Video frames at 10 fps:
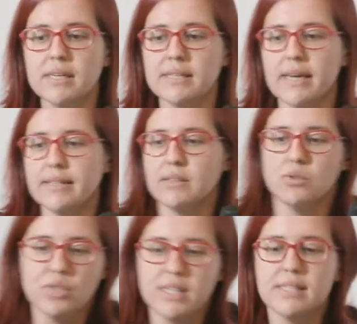then
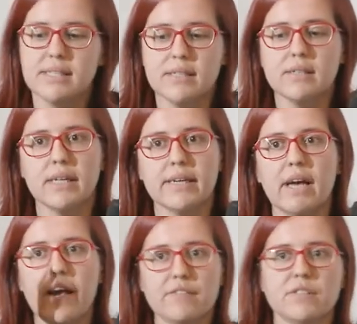you can still like
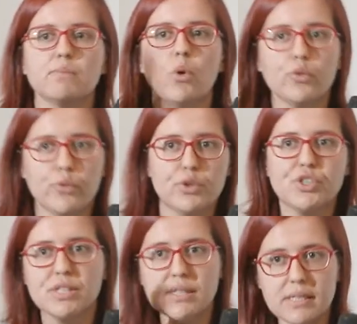have the both
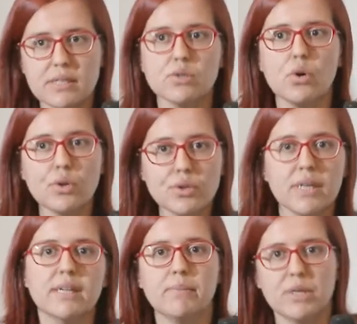versions installed
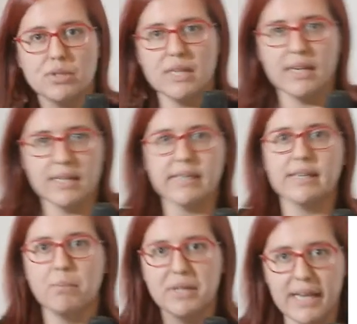because they're like
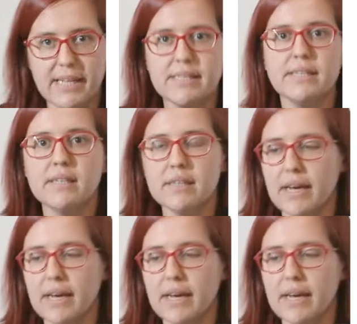replicating,